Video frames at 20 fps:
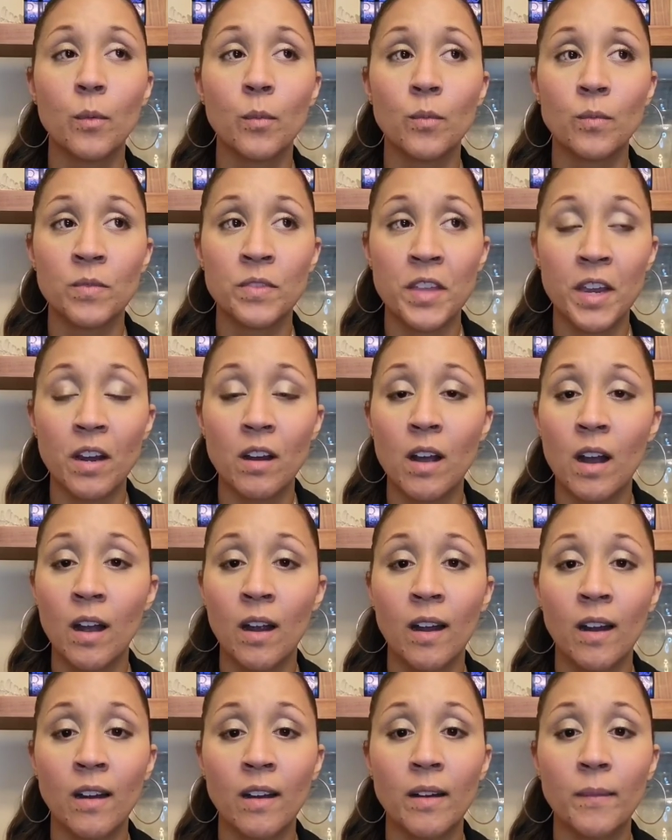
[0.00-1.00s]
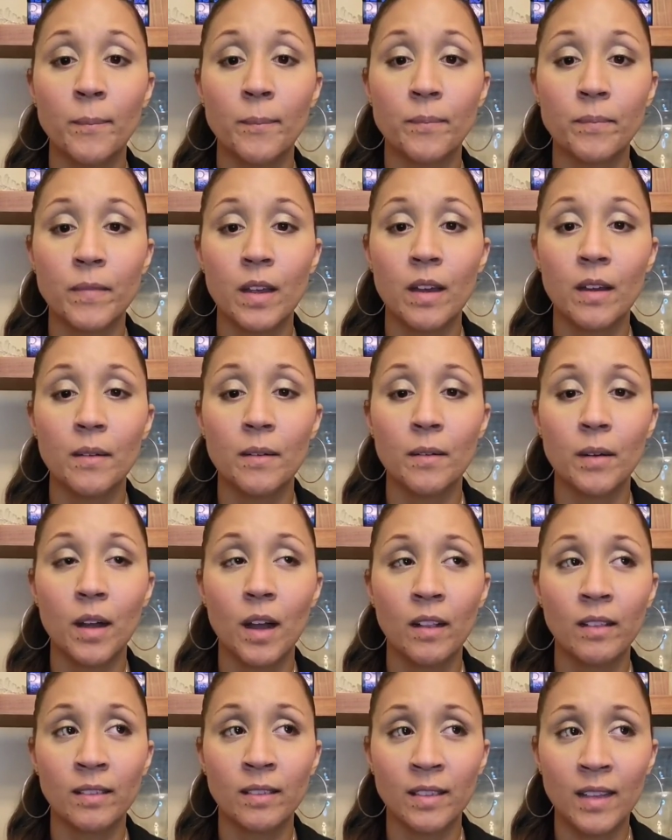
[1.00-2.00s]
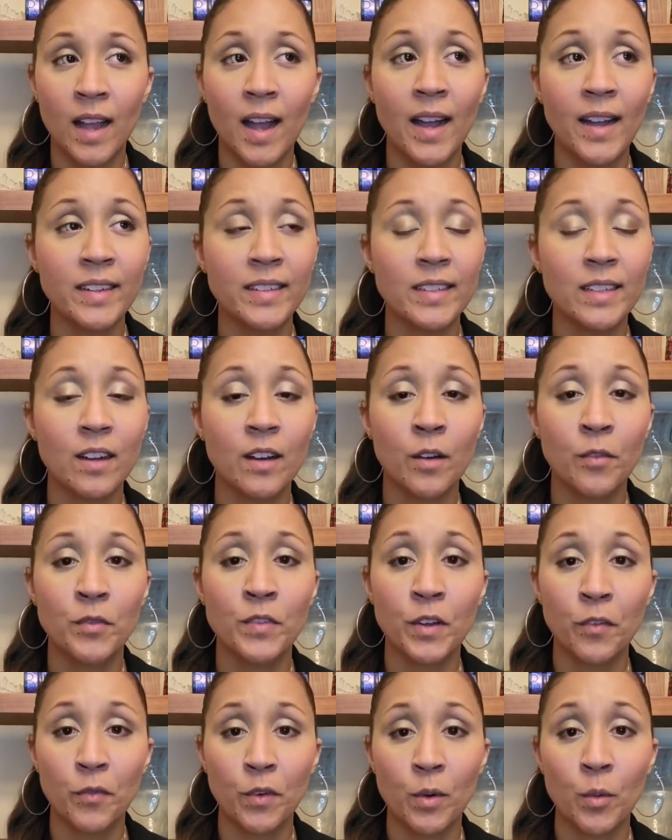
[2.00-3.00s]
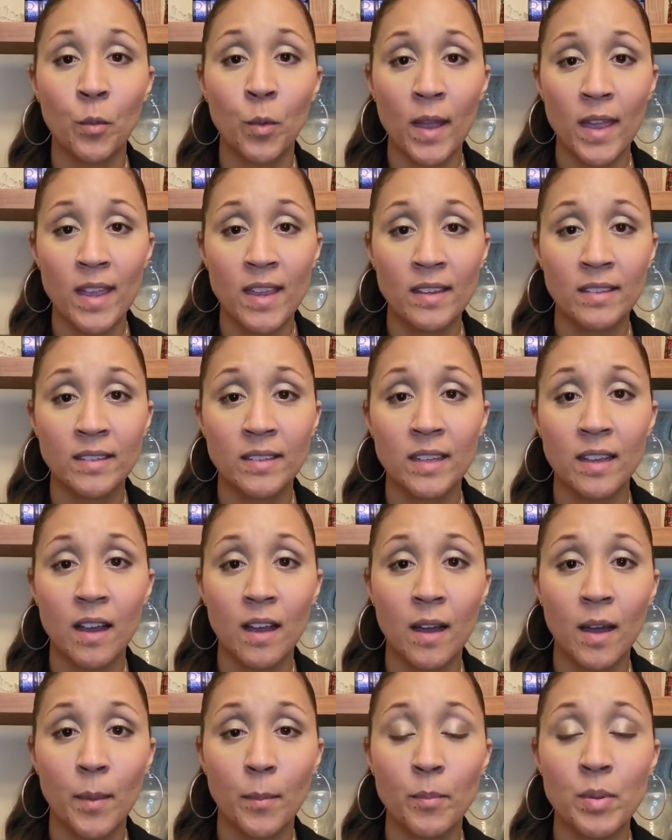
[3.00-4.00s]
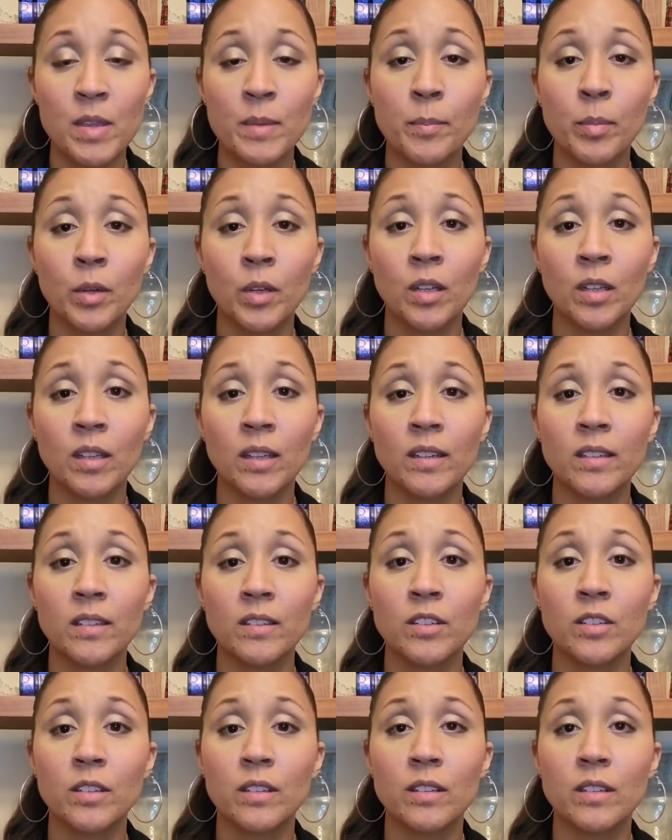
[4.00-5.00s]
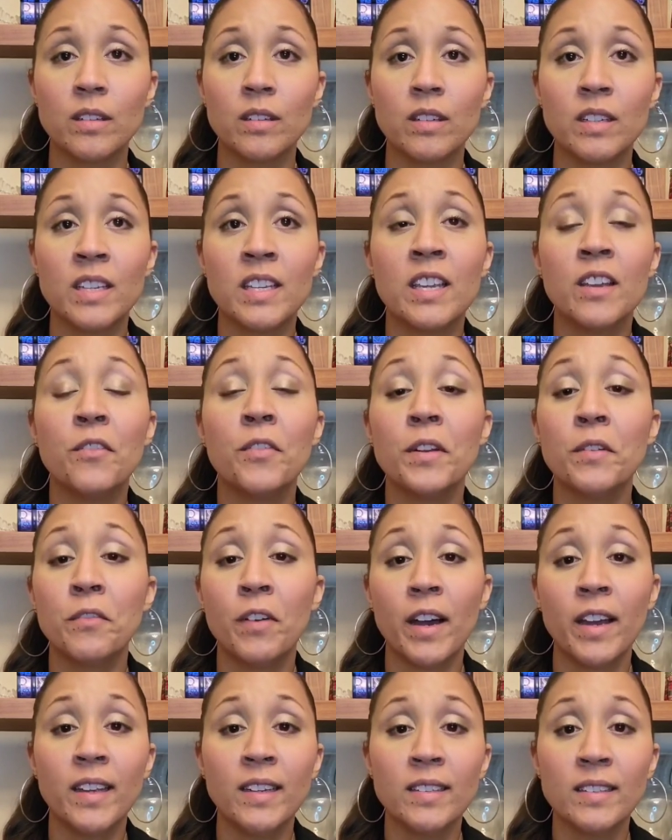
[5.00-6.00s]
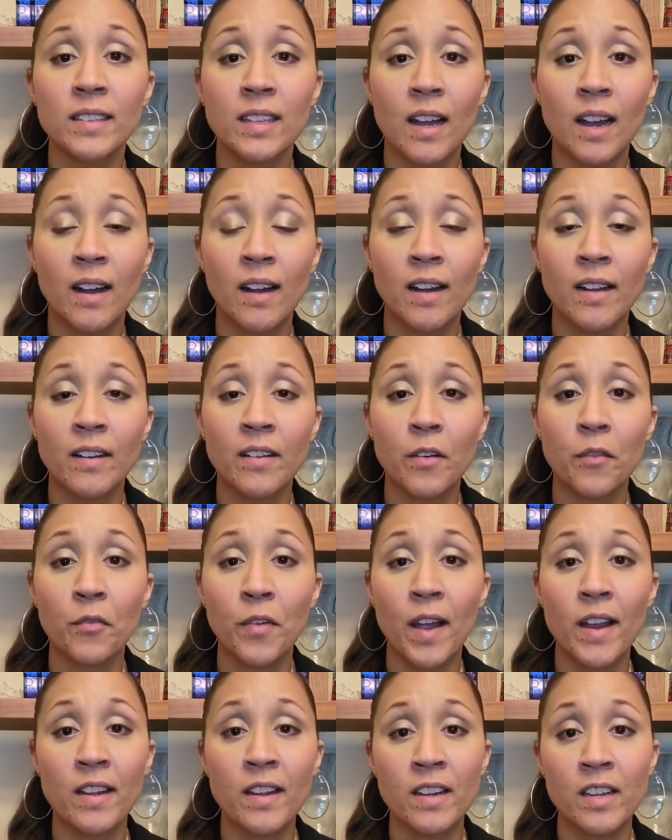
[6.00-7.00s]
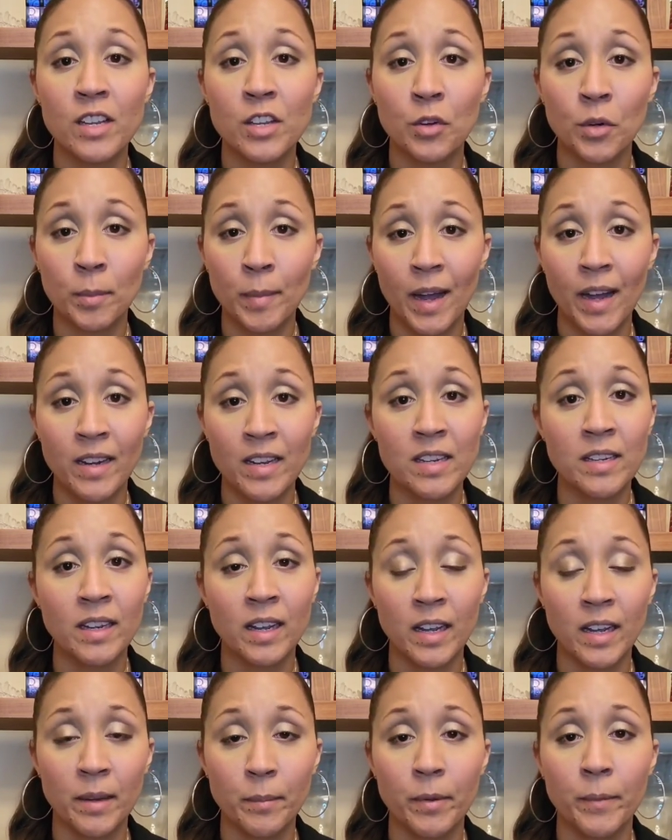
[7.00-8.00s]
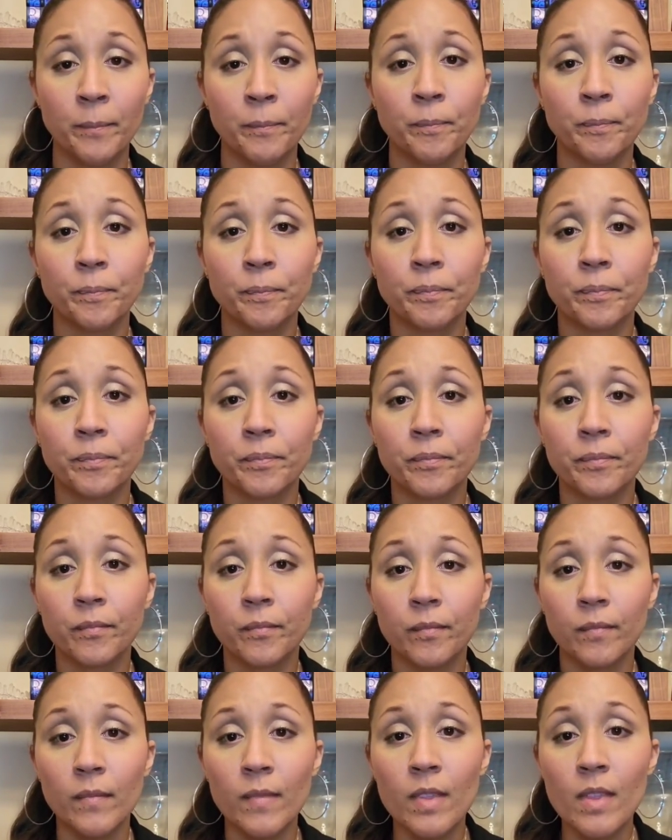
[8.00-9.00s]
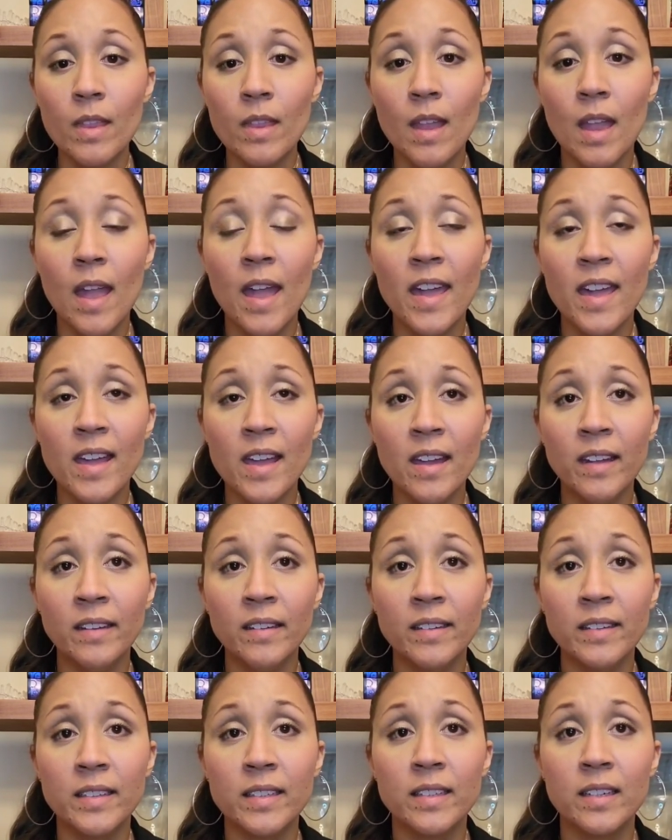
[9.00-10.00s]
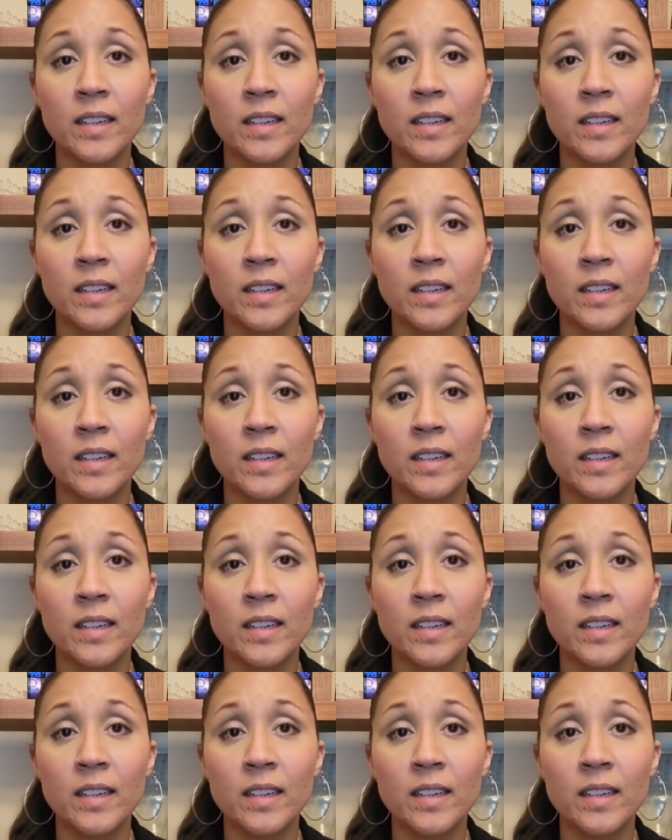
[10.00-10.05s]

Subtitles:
there are a lot of different ways people give advice on finding your body type. And